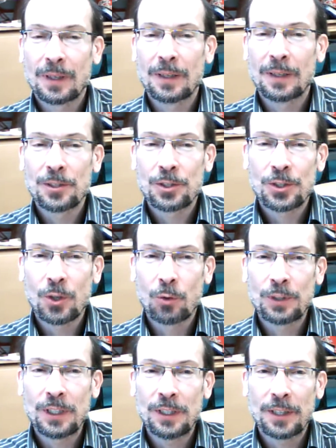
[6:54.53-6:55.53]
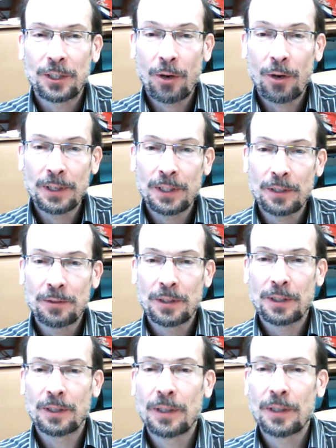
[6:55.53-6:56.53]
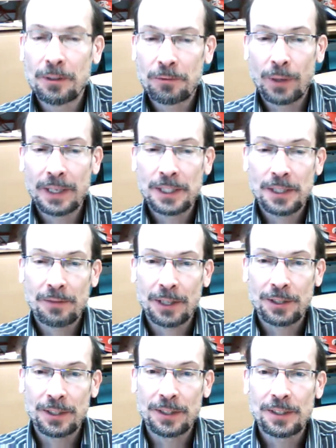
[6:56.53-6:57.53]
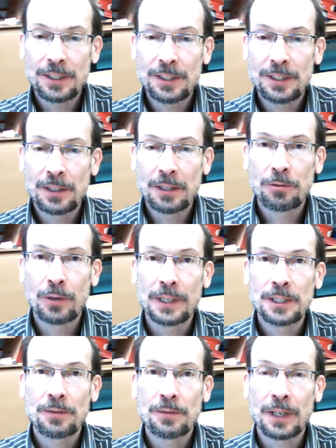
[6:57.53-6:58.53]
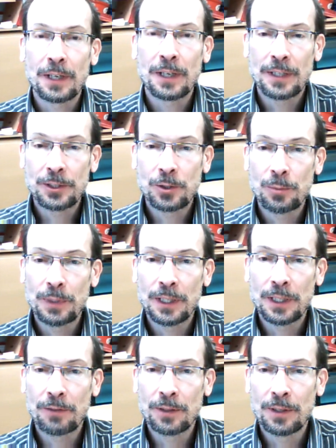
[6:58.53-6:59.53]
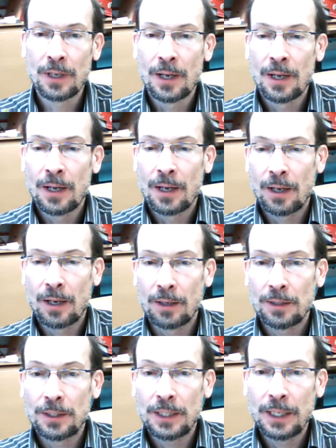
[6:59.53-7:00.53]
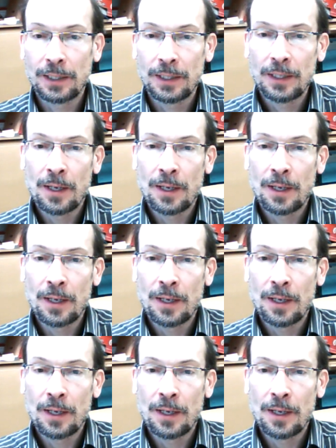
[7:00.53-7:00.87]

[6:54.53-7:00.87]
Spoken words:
So the current influenza vaccine, the seasonal influenza vaccine, has to be given yearly,